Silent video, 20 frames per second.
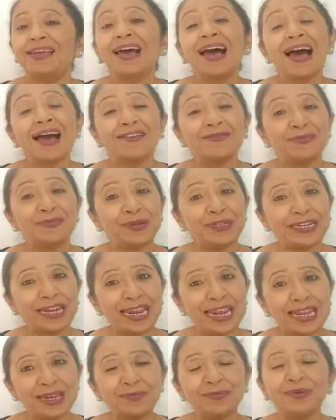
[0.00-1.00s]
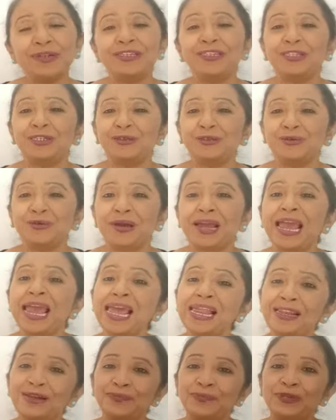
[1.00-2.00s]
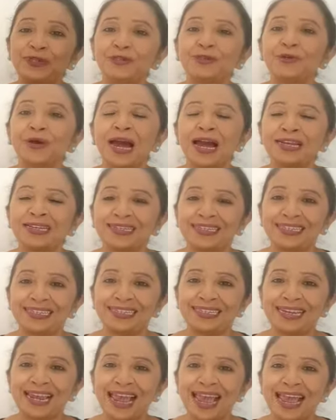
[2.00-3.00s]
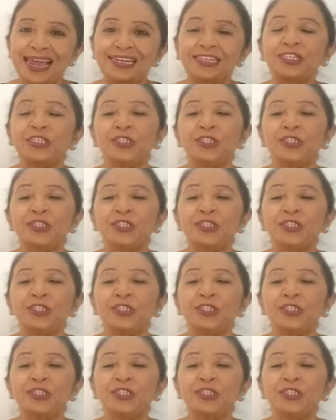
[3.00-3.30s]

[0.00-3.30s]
I've been able to help you to understand